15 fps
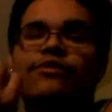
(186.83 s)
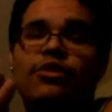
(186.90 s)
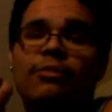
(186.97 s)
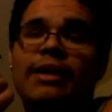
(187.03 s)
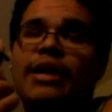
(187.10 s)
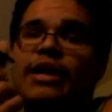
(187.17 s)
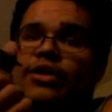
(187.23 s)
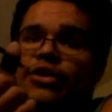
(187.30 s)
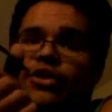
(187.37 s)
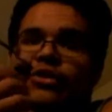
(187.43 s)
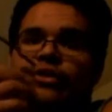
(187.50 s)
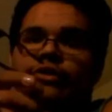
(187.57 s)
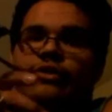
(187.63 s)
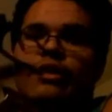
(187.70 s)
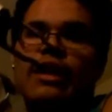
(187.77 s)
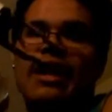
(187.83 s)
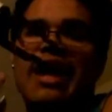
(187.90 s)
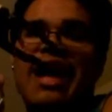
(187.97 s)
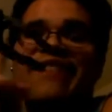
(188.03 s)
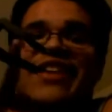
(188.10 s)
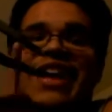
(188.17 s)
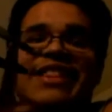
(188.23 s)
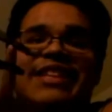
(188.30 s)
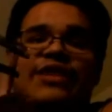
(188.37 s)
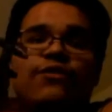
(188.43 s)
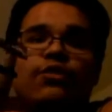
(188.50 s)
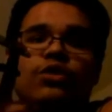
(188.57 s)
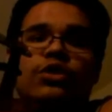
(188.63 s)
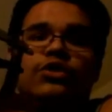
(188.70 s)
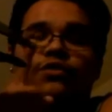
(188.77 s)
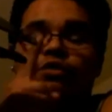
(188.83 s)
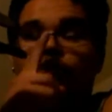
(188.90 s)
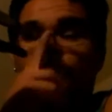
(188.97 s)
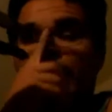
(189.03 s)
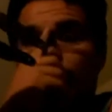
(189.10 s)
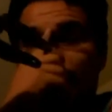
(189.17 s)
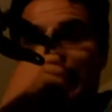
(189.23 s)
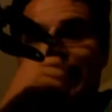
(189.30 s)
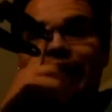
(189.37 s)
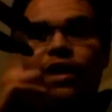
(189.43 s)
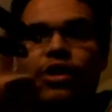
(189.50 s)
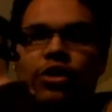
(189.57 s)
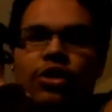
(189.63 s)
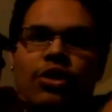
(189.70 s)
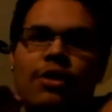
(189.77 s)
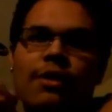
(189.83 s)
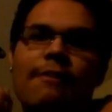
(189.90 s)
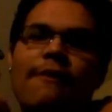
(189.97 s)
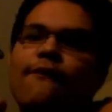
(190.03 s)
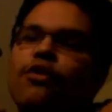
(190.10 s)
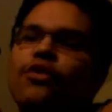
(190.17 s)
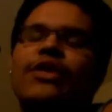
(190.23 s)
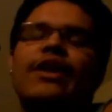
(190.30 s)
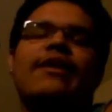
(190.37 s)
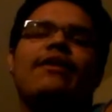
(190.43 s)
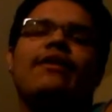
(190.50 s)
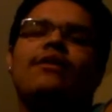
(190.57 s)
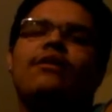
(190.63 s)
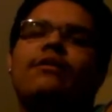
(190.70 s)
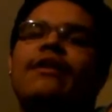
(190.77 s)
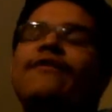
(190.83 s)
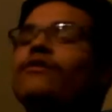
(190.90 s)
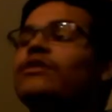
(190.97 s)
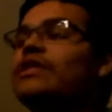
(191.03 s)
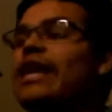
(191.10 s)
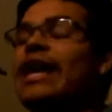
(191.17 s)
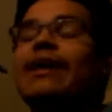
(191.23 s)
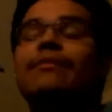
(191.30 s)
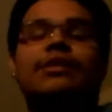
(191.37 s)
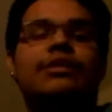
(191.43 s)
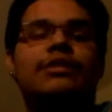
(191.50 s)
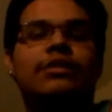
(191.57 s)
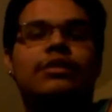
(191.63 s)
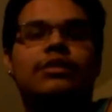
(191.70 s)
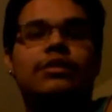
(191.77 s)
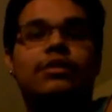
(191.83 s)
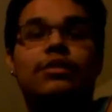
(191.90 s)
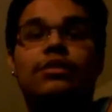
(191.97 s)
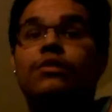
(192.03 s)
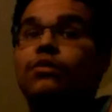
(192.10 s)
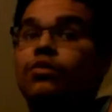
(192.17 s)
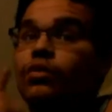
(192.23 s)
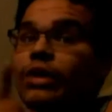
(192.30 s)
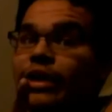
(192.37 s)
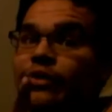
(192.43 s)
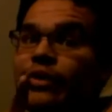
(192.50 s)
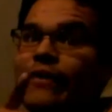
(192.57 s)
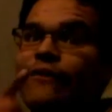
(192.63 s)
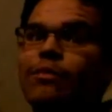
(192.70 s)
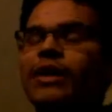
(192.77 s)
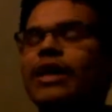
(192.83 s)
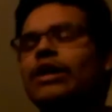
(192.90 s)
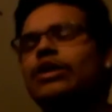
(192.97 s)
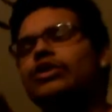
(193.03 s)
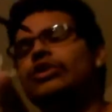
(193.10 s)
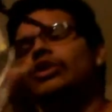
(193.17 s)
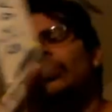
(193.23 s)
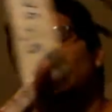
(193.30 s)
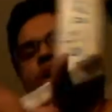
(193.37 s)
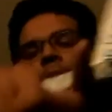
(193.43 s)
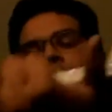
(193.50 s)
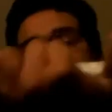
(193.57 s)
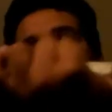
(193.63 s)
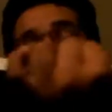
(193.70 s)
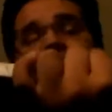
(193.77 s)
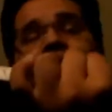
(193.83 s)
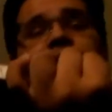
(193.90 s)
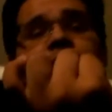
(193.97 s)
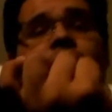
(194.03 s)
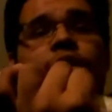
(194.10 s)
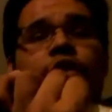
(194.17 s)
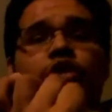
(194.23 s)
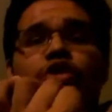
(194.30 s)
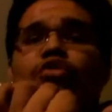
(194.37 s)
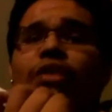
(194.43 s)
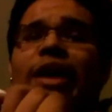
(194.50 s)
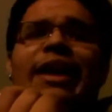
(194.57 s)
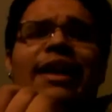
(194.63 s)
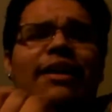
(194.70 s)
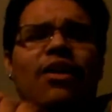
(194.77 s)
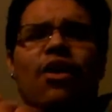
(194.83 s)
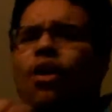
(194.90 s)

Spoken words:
for a beginner, dude. I've had these forks for about a year before they even snapped. Really great for beginners. But this deck, great